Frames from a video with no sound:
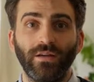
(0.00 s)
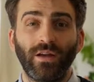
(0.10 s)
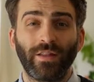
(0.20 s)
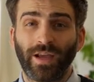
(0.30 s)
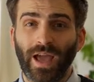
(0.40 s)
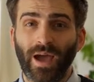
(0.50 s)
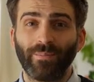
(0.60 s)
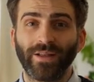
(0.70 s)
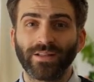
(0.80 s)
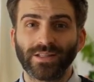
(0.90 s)
nothing
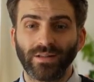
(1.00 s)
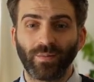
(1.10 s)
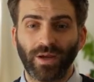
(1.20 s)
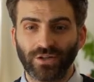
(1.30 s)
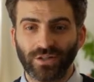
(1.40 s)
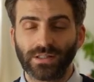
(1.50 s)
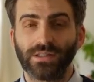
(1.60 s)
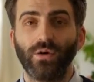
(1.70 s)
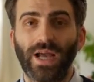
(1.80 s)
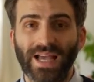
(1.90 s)
happens. The patient's
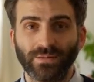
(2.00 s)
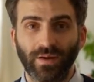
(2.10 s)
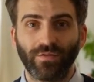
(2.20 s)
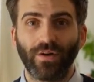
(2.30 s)
still gasping